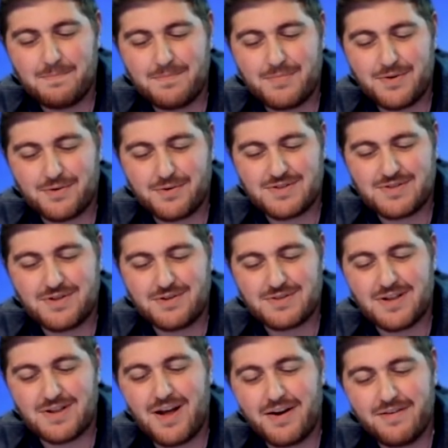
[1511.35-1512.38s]
there's
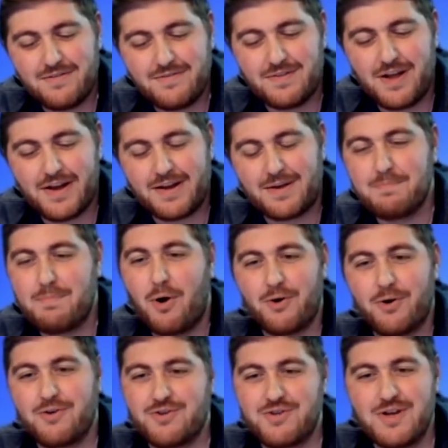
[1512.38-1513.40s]
a lot of like
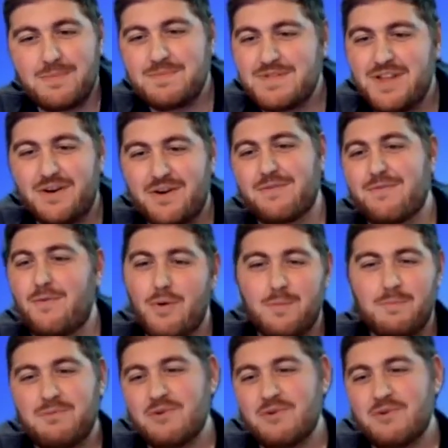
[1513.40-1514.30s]
partnerships that are formed